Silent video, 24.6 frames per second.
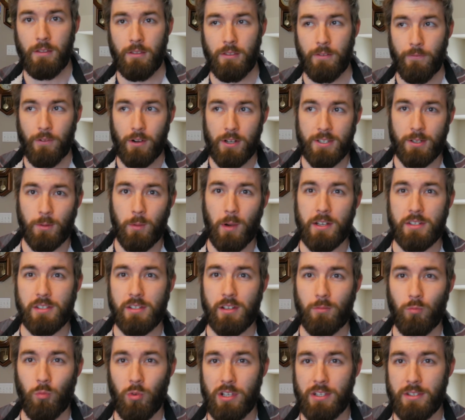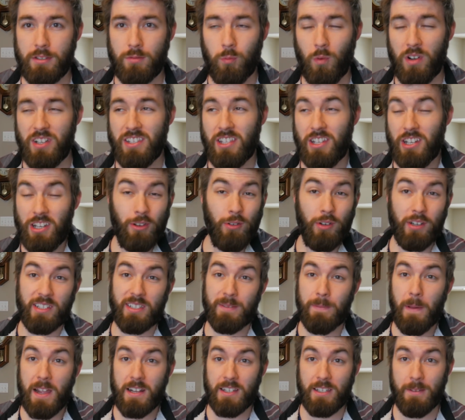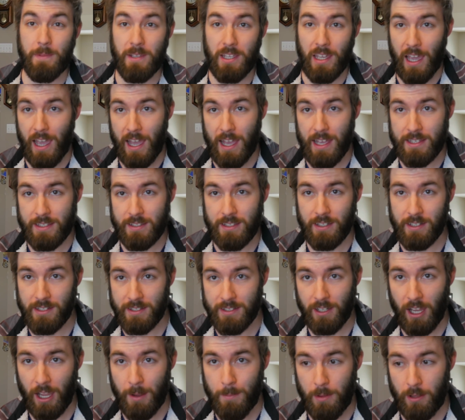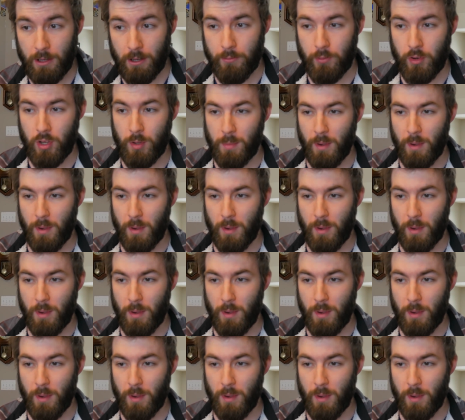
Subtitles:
The first question was one that you'd expect to be asked in a Skype interview,